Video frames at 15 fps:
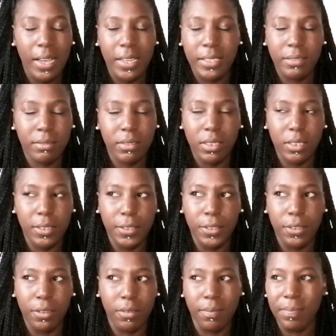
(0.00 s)
And, you
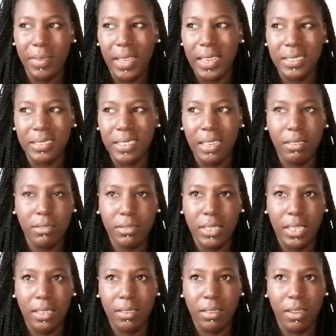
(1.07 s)
know, I doubt
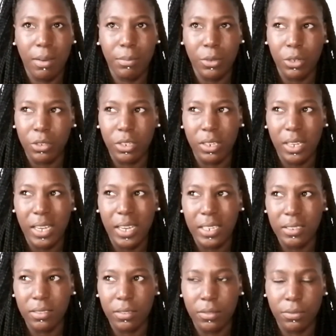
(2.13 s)
that I'm going to
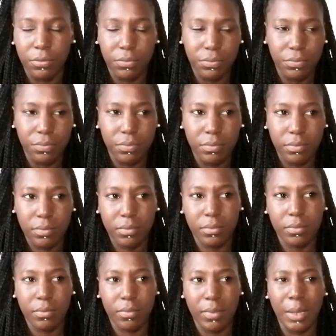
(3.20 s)
kind of
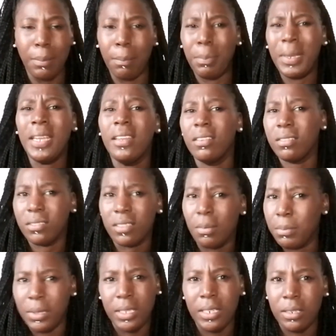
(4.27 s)
impede on
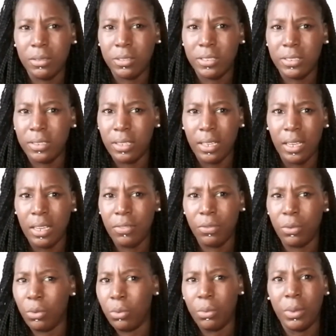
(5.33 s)
somebody else's
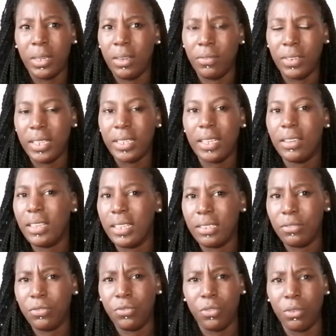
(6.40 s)
life or whatever like
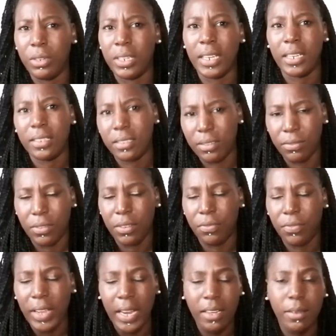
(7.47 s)
that for a negative
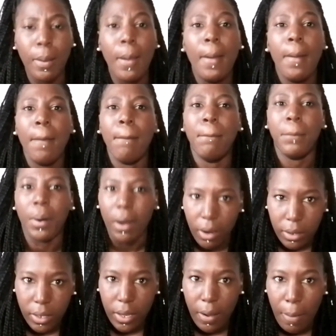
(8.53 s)
effect.
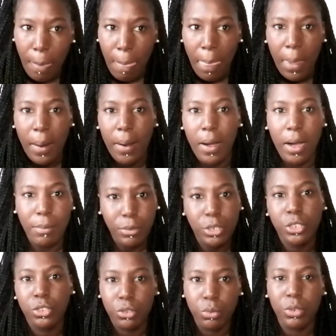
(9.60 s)
But I'm
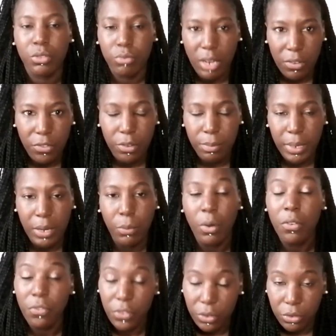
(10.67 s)
going to do what's right for me and
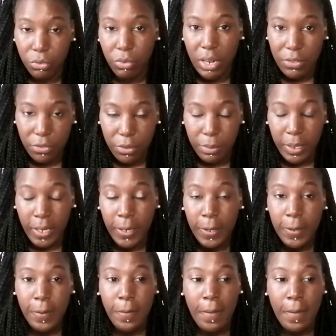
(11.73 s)
what feels right for me.